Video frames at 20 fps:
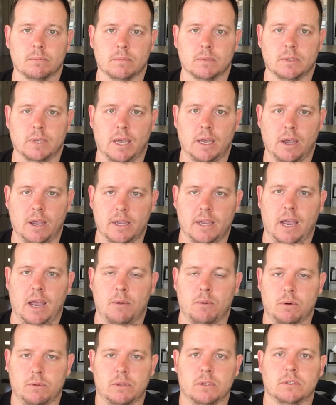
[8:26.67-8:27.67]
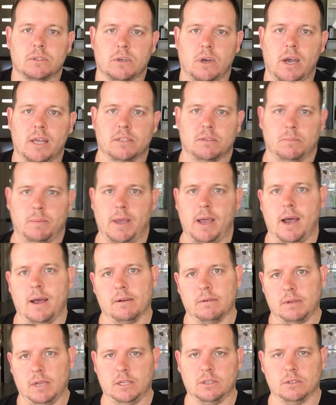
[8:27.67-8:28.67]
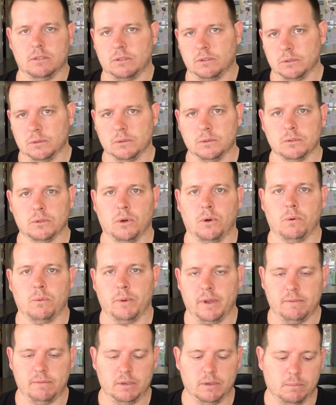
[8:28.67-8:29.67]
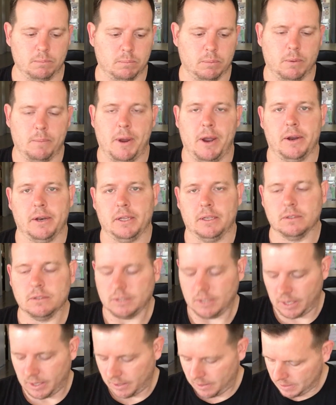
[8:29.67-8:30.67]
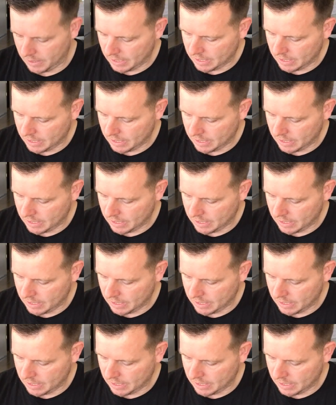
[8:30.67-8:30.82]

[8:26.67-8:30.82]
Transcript: say, okay, well, this site's about kitchen stools or whatever you're promoting. So